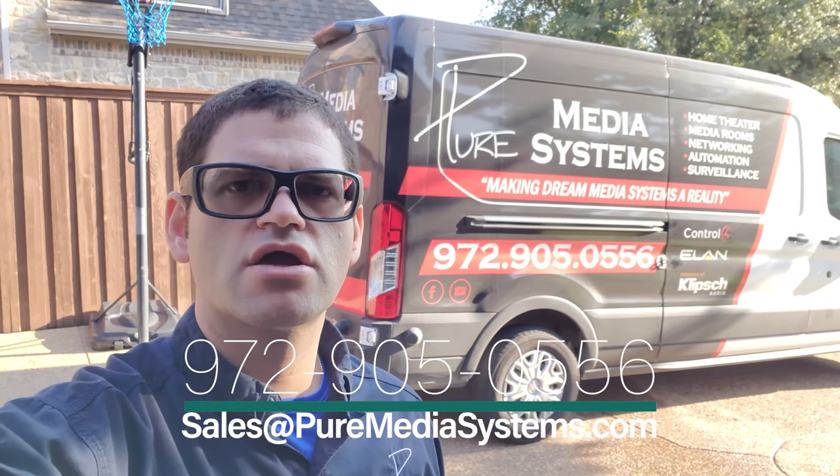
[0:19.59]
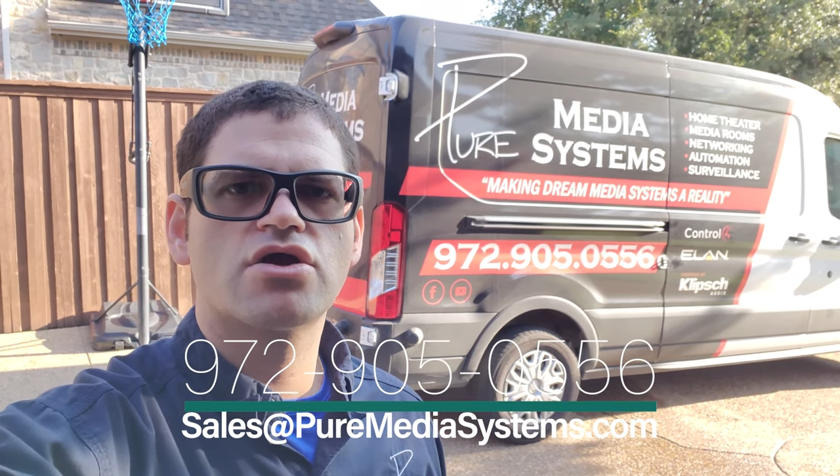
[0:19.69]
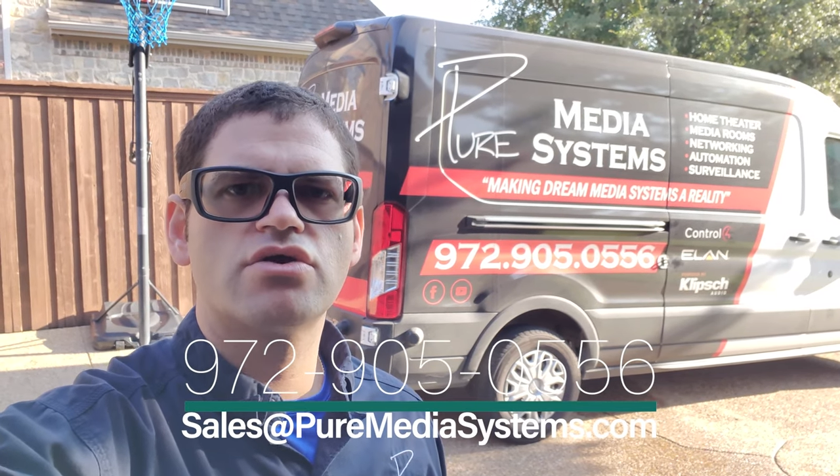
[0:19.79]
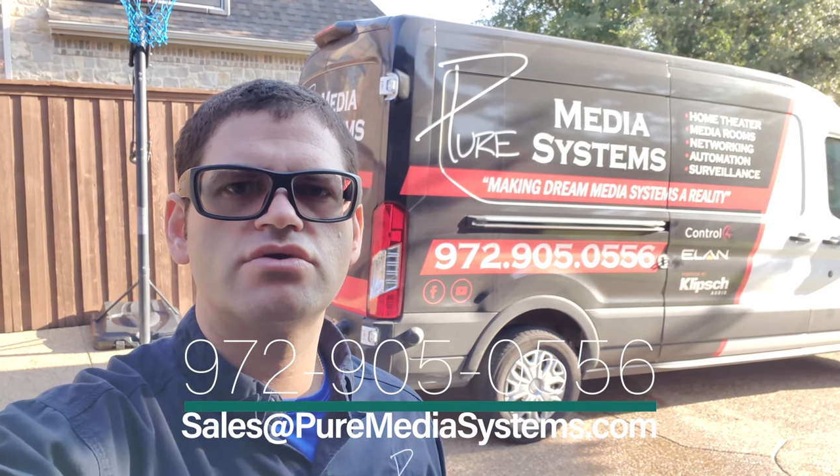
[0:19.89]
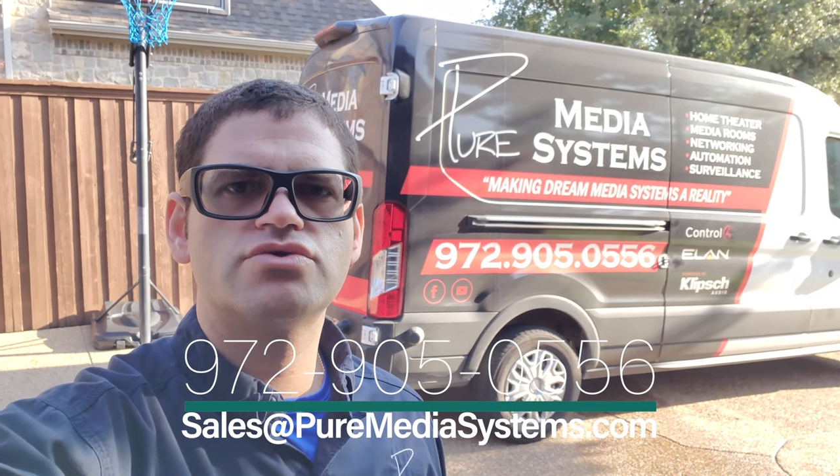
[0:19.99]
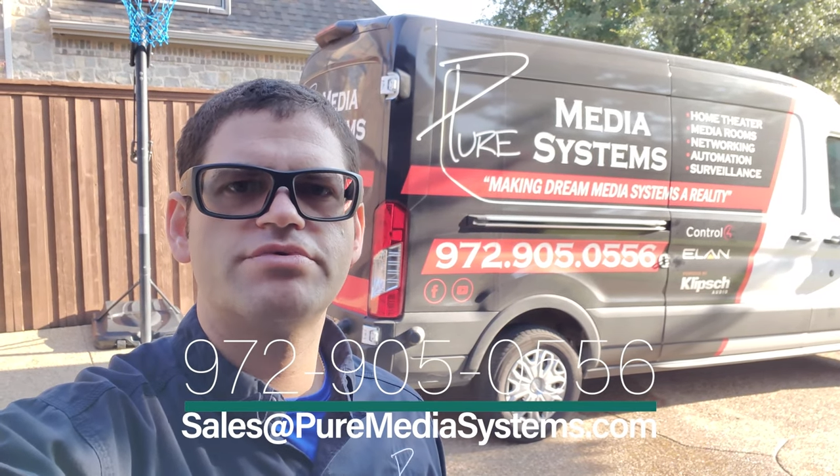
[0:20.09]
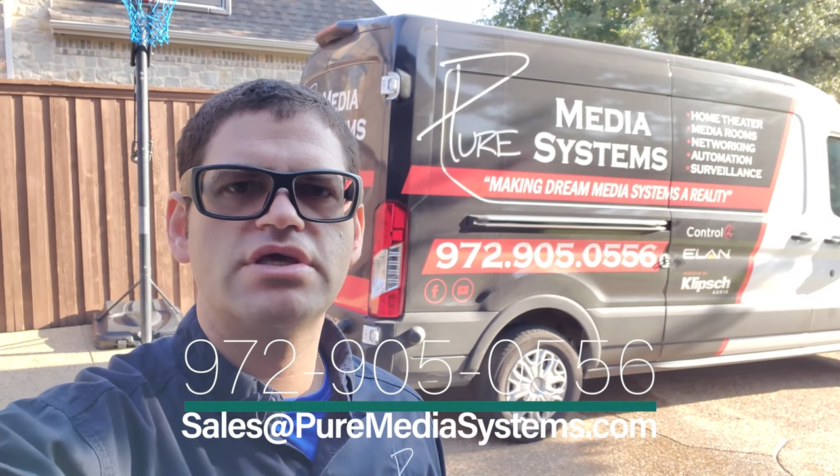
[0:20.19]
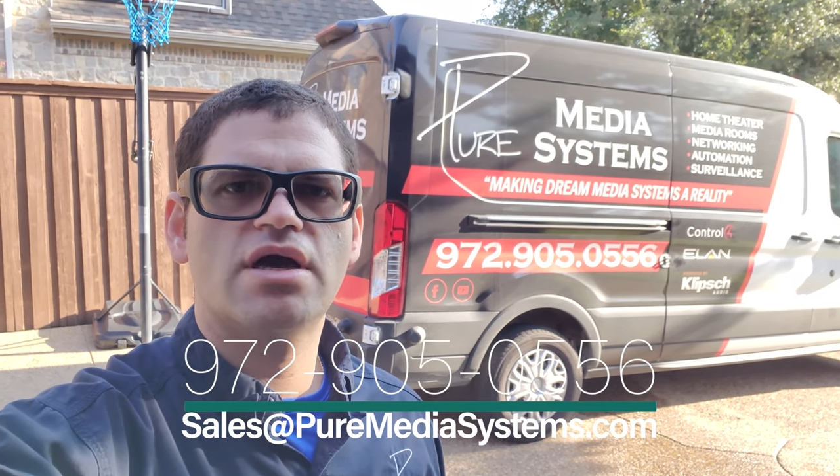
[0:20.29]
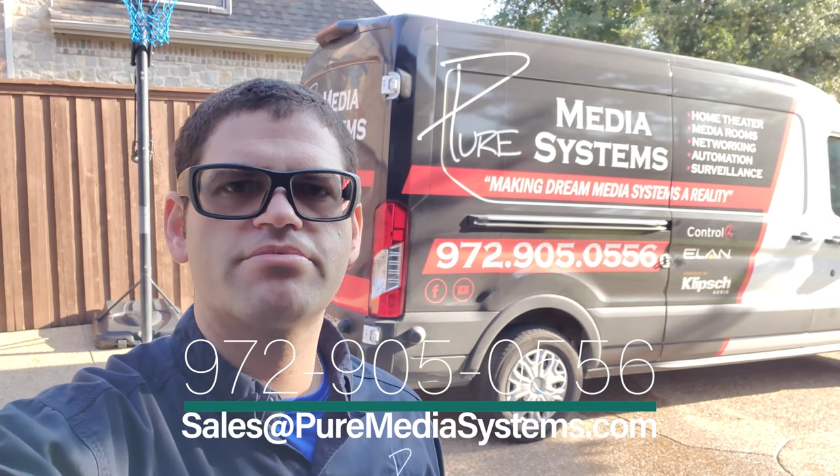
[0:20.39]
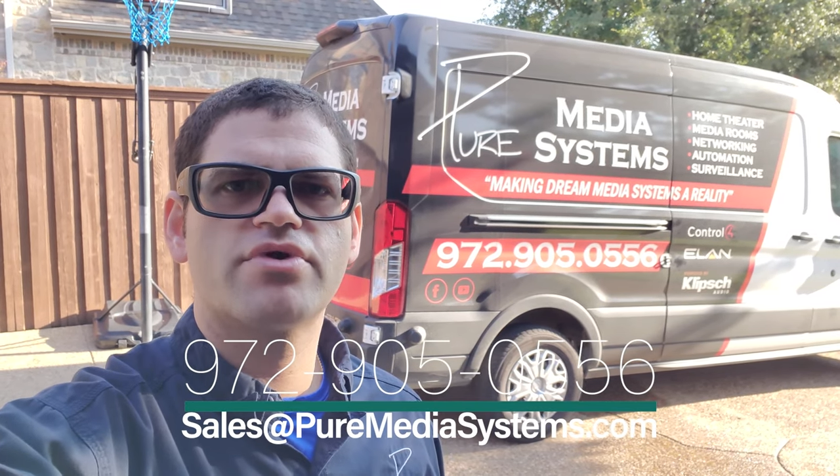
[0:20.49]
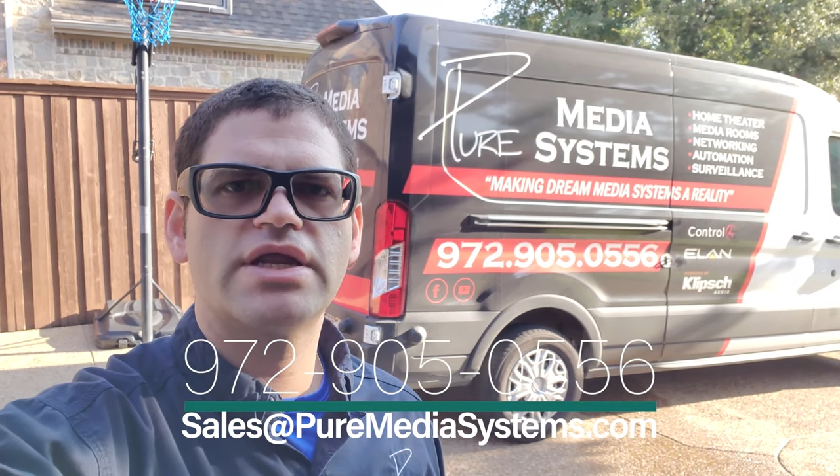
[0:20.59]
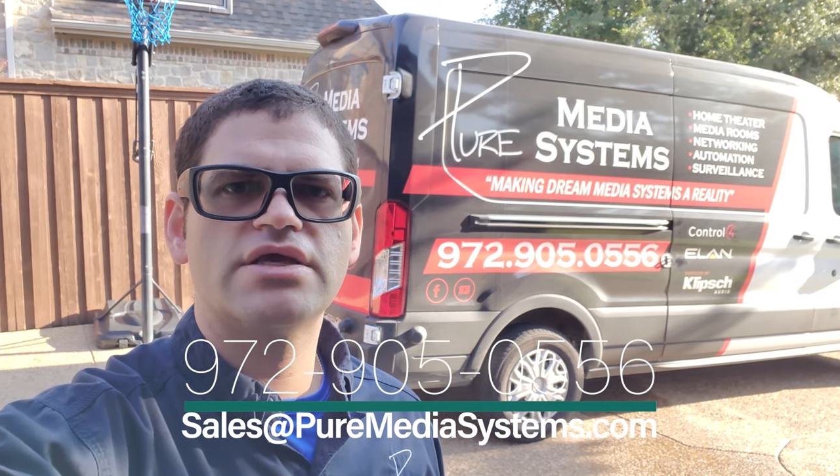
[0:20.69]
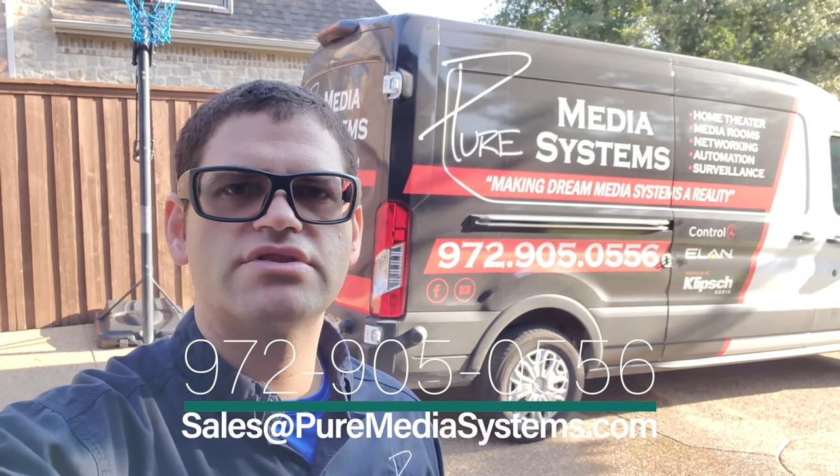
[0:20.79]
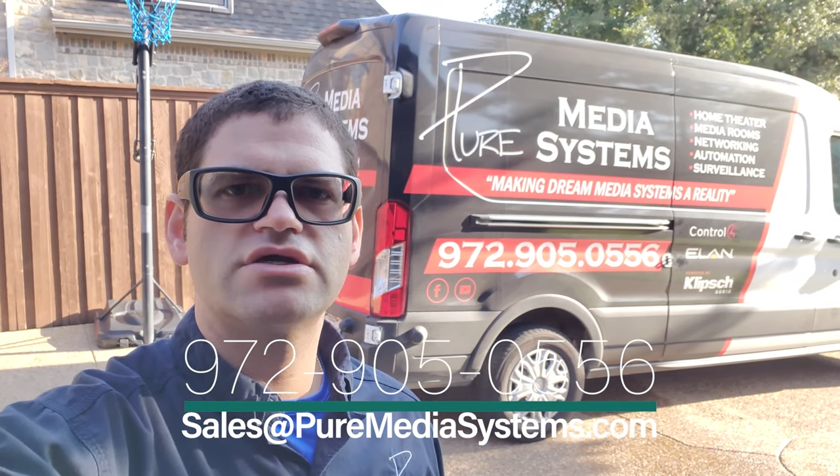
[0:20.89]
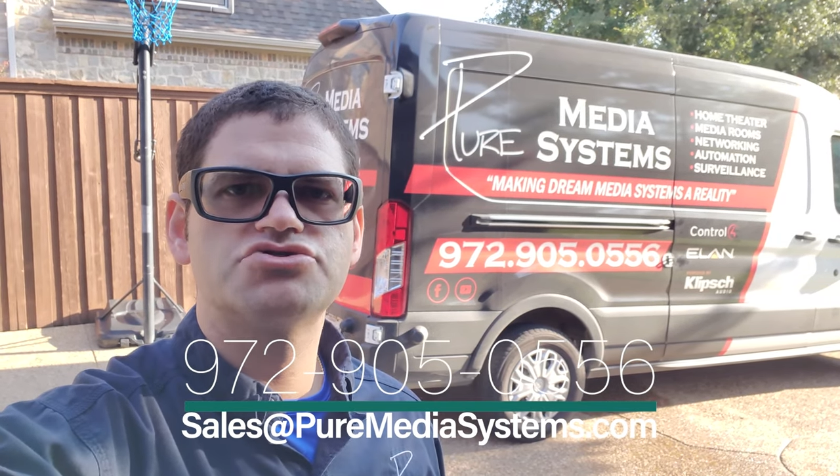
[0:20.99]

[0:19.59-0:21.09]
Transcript: We're going to be upgrading their